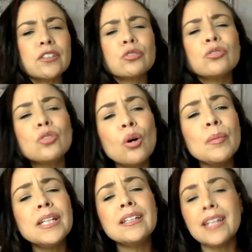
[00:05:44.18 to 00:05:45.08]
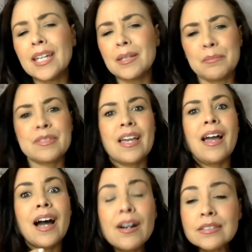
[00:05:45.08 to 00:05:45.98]
there's so many names
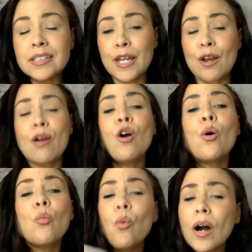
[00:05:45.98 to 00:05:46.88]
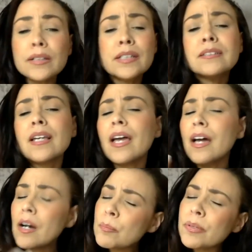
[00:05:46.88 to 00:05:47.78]
out there wanting to
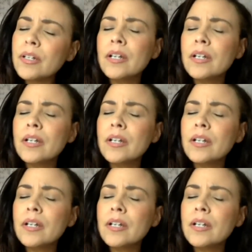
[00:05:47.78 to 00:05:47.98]
help